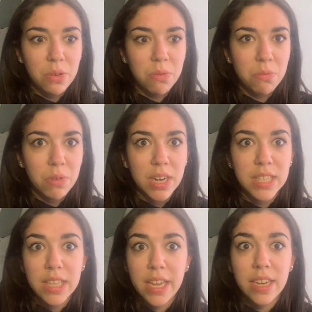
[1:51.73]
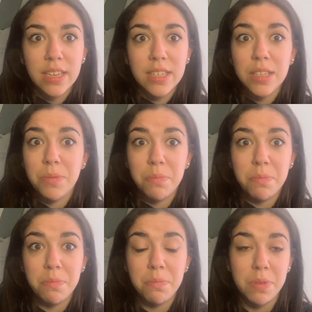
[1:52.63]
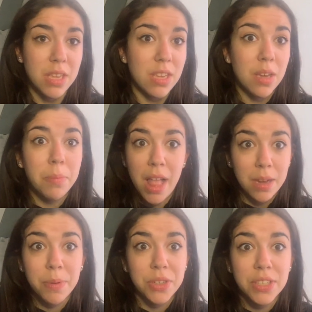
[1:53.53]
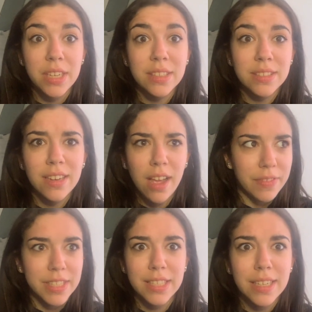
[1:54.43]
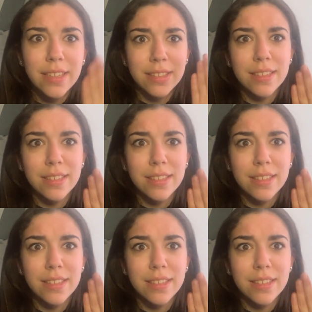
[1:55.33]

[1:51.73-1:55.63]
what it's like to be a Black person, obviously,